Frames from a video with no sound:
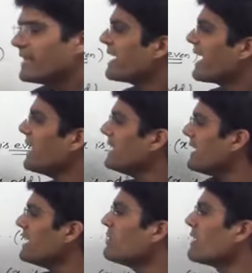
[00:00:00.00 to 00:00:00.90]
we take
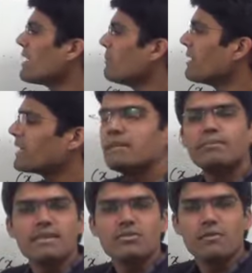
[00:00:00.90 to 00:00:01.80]
any even number
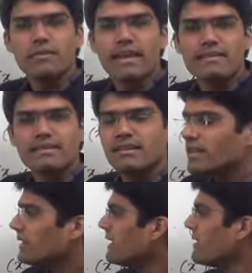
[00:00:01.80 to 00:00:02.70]
in place of x,
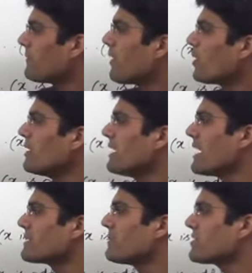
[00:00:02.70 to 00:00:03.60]
then following
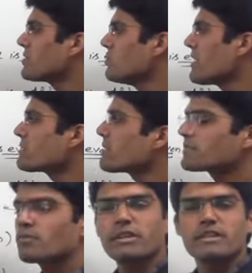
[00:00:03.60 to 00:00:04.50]
x plus 2, x
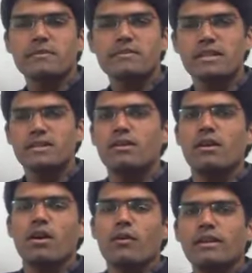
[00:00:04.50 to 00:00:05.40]
plus 4, x plus 6
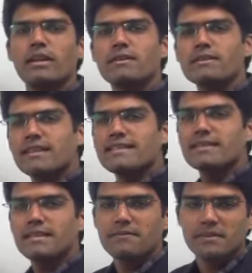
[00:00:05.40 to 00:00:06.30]
will give us
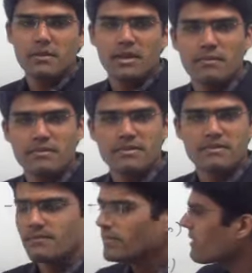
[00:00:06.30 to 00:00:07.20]
consecutive even
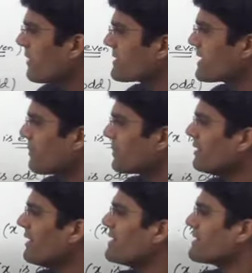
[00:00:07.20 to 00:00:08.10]
numbers. For
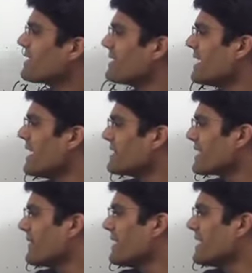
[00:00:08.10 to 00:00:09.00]
example, 68,
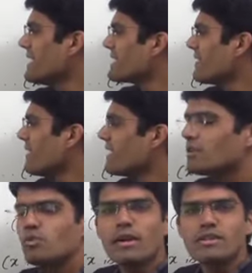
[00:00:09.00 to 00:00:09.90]
70,
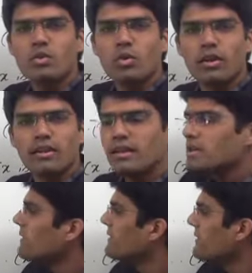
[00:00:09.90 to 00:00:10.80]
72 and so on.
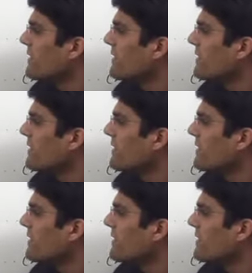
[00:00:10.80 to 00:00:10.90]
If the